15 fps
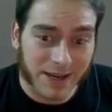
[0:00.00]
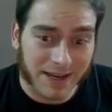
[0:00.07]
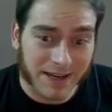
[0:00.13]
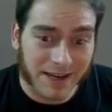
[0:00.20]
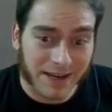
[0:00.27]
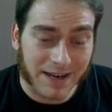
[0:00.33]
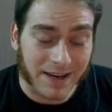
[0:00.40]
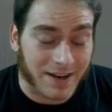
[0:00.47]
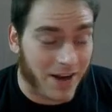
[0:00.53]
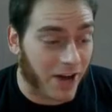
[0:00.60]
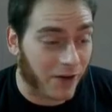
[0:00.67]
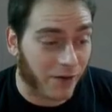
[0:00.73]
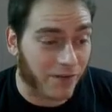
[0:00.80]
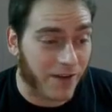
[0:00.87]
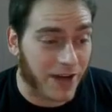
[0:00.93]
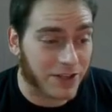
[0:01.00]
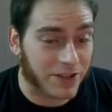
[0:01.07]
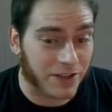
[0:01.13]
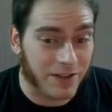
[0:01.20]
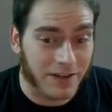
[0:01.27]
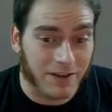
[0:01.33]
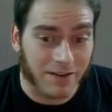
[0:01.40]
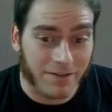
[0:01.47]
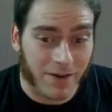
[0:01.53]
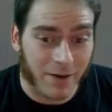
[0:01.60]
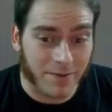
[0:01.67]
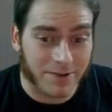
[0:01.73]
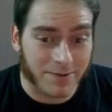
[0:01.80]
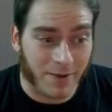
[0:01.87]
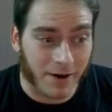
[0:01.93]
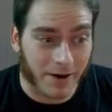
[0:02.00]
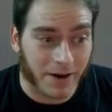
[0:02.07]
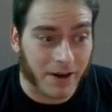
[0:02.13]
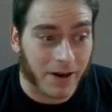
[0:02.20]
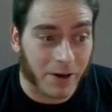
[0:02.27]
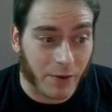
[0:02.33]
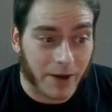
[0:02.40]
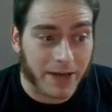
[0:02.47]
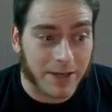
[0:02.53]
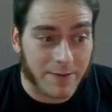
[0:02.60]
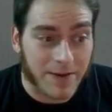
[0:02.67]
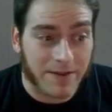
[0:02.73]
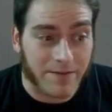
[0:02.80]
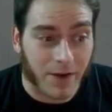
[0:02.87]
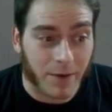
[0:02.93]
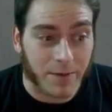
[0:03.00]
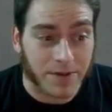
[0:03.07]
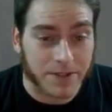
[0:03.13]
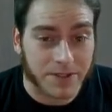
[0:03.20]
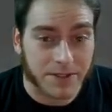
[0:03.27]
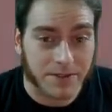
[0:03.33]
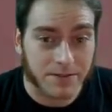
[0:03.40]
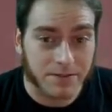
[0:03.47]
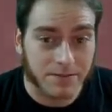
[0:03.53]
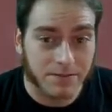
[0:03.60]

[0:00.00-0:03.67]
Picnic. Not old-fashioned. Farmer's market. Great to meet farmers.